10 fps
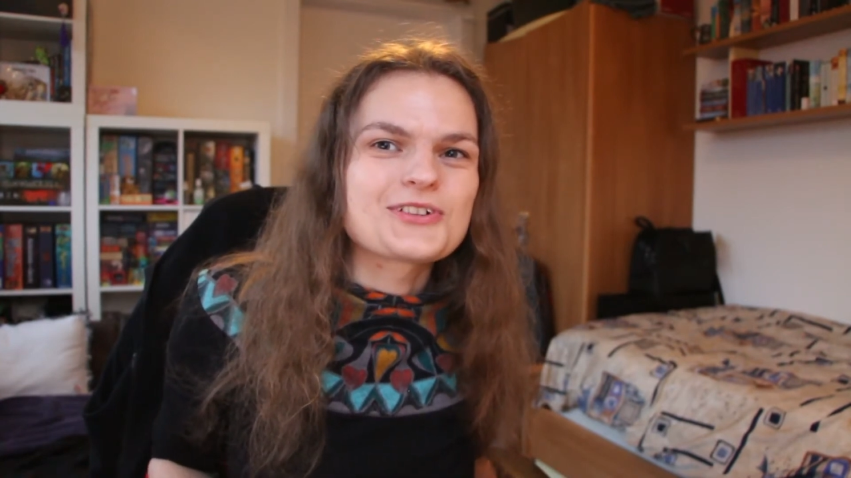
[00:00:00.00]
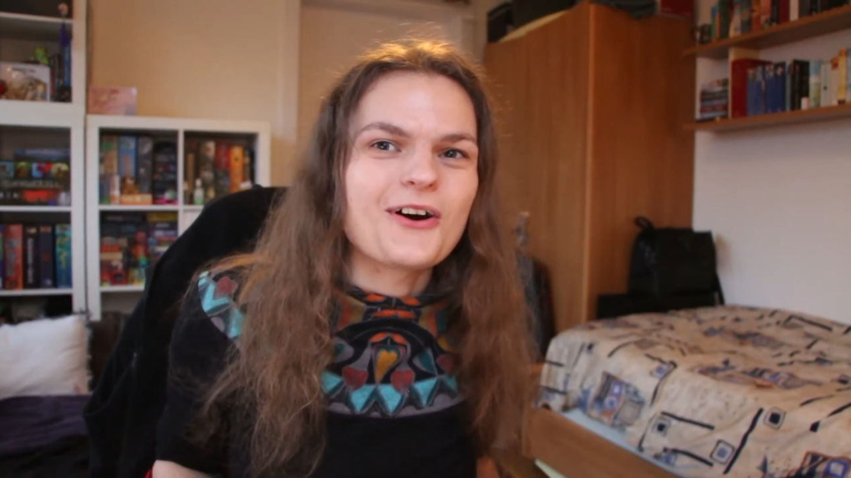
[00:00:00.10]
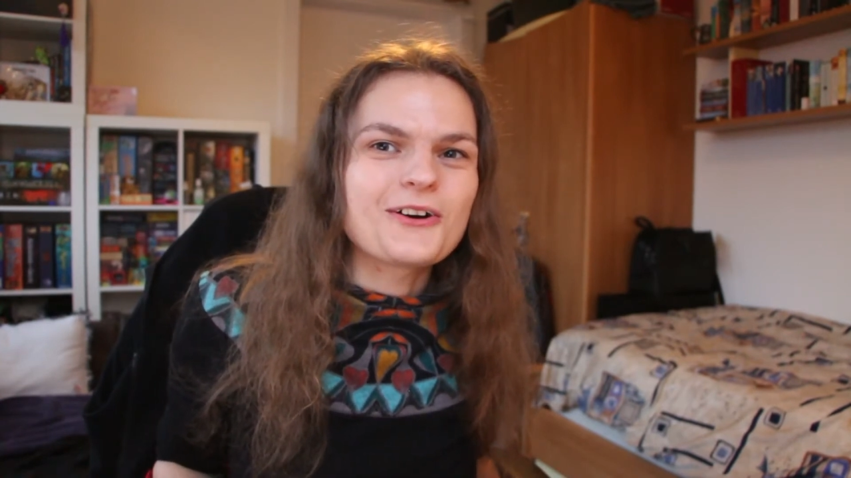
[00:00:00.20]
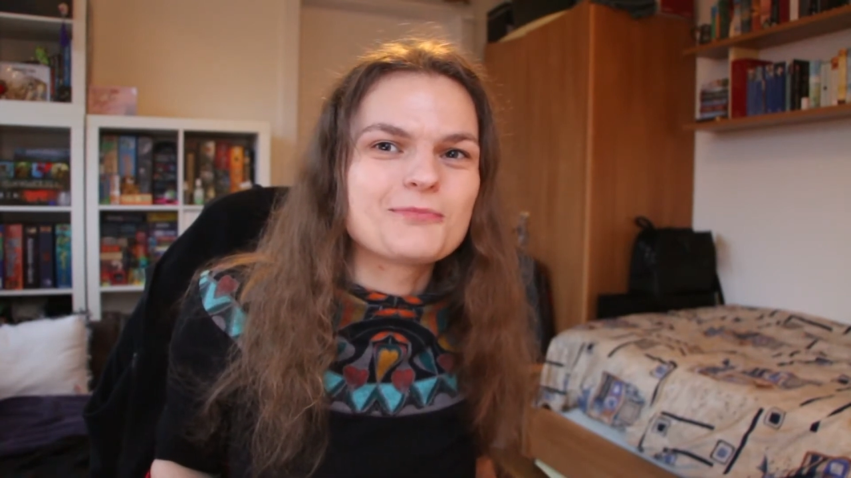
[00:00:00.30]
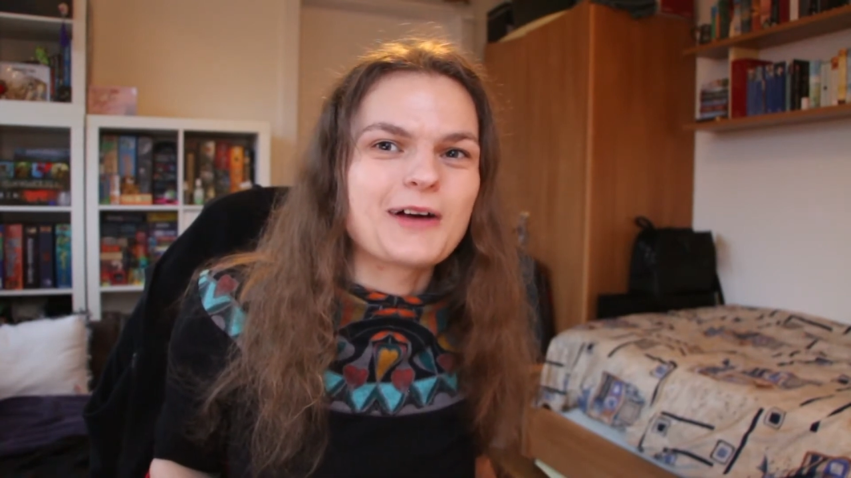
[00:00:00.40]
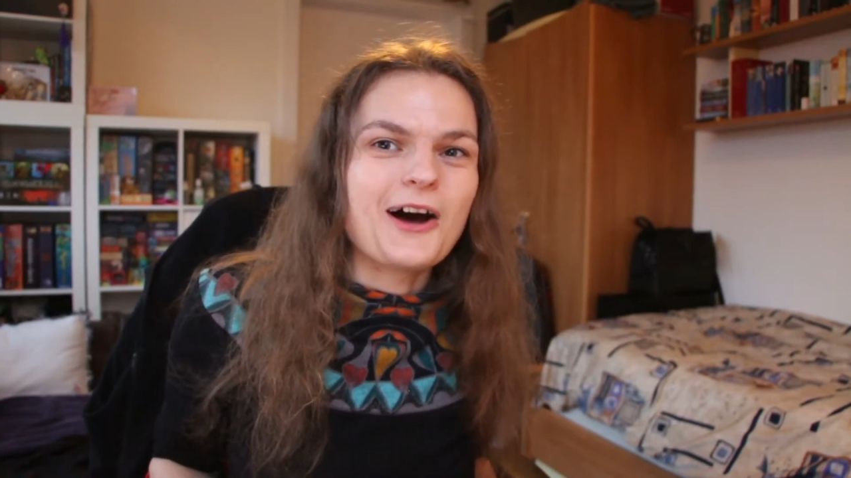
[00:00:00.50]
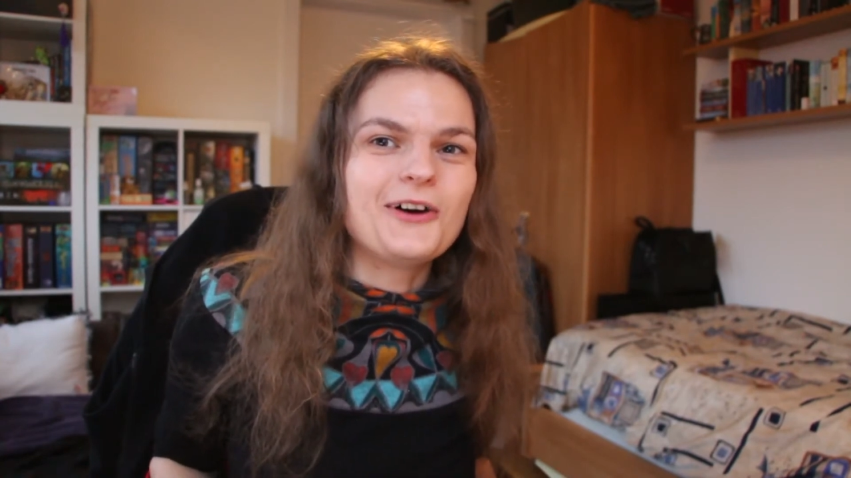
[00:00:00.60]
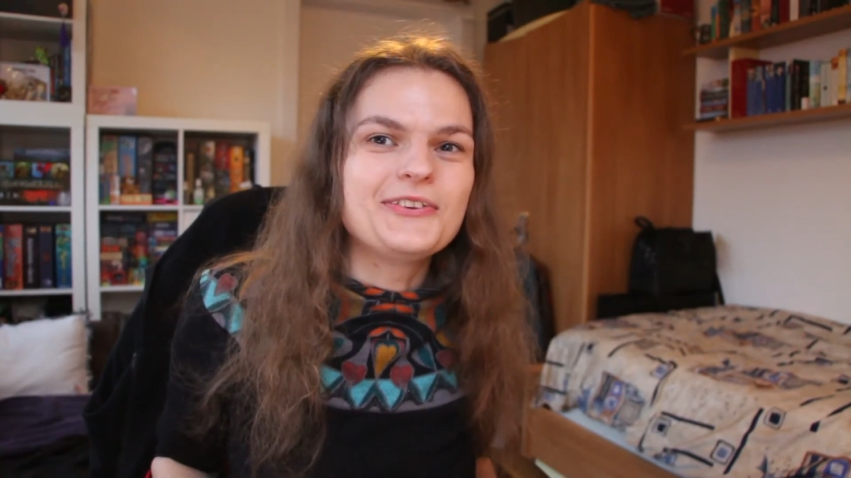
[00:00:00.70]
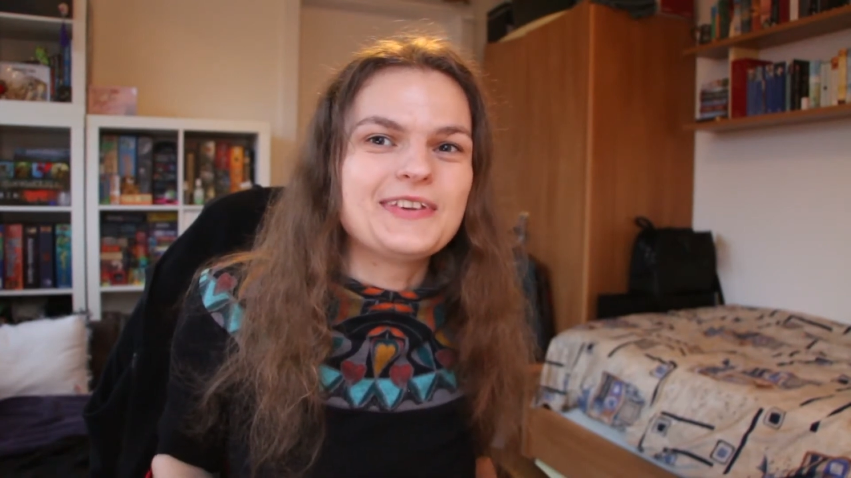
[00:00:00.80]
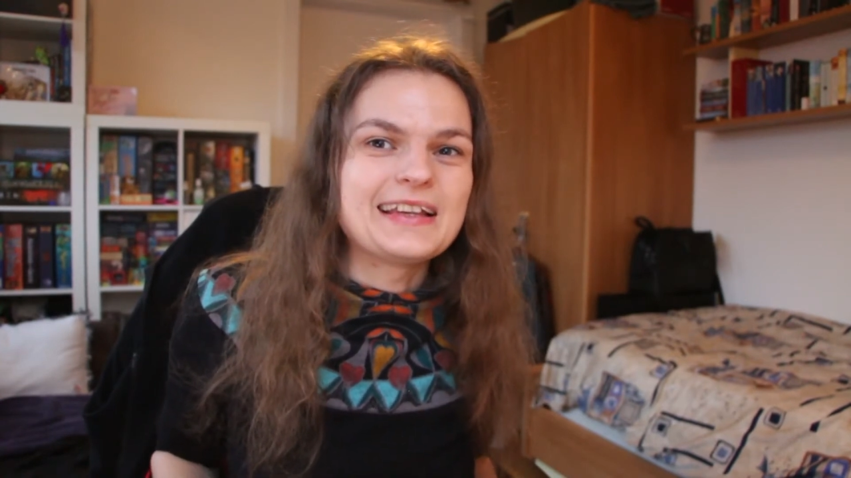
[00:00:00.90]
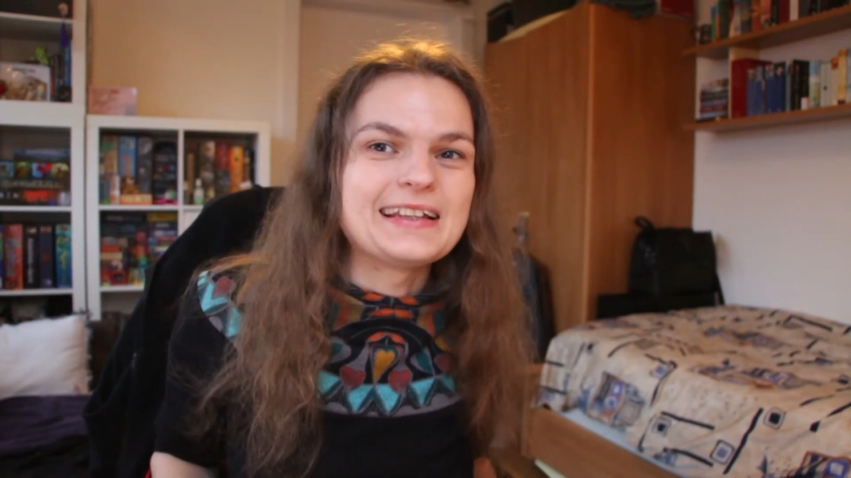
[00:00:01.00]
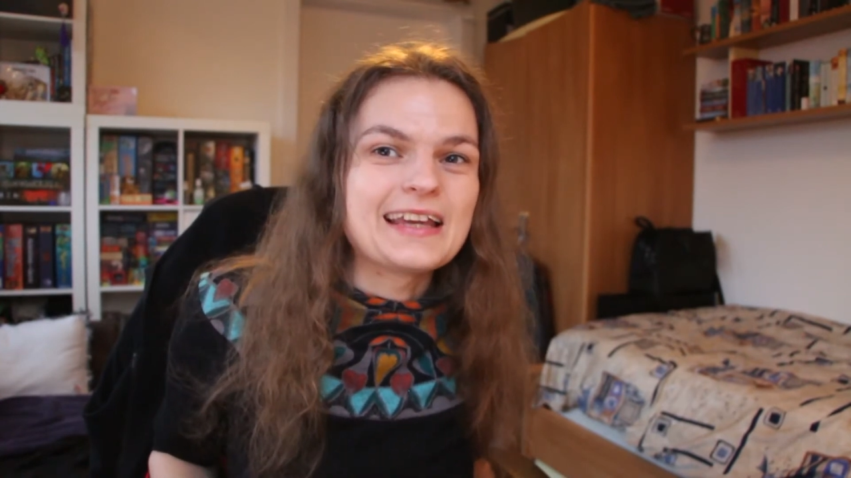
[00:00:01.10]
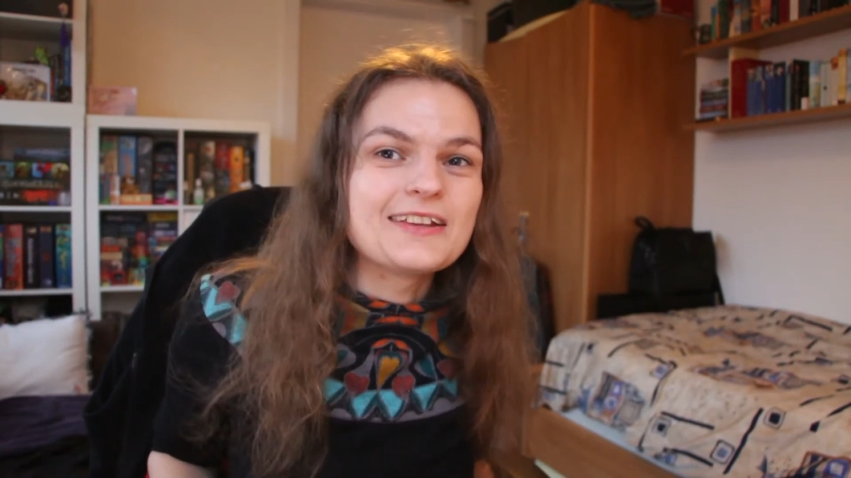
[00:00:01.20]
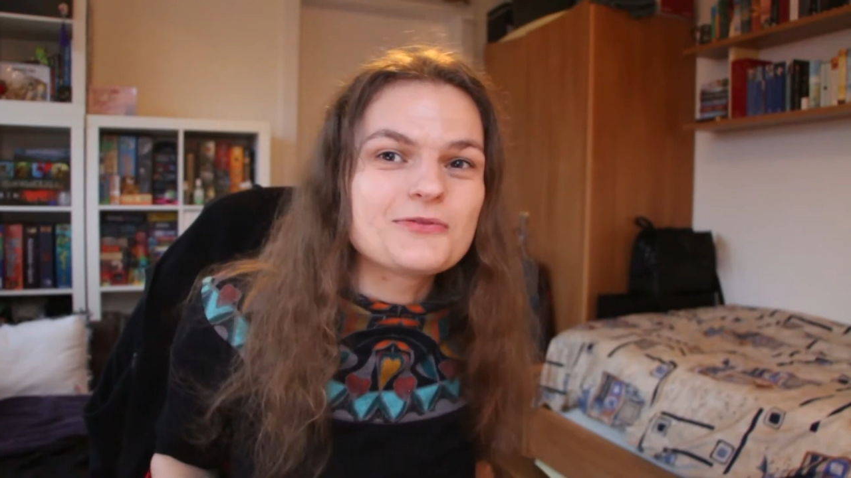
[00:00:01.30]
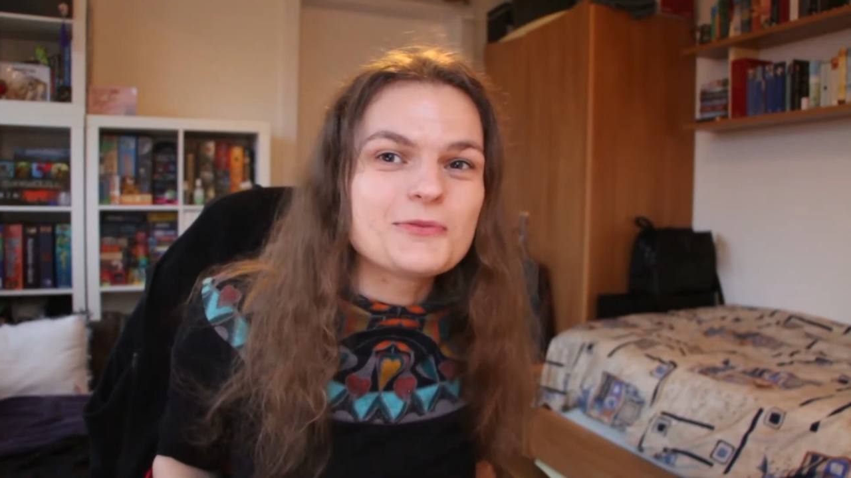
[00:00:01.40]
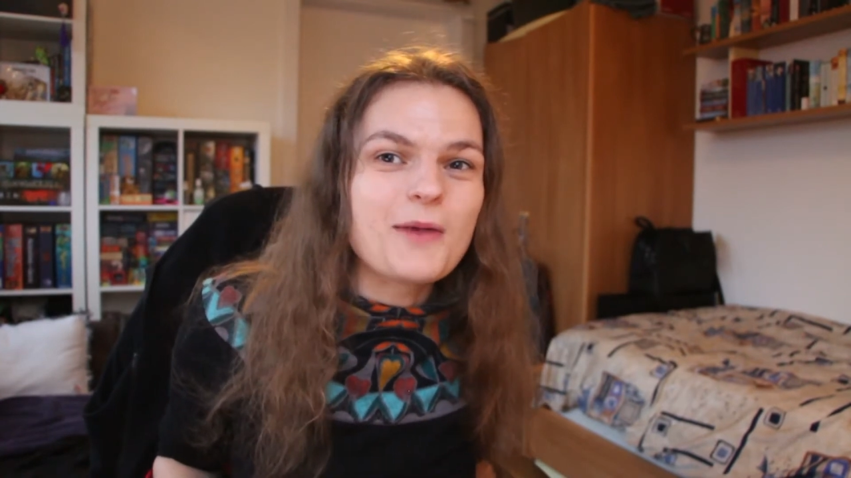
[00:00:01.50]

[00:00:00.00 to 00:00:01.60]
talk about in the end of the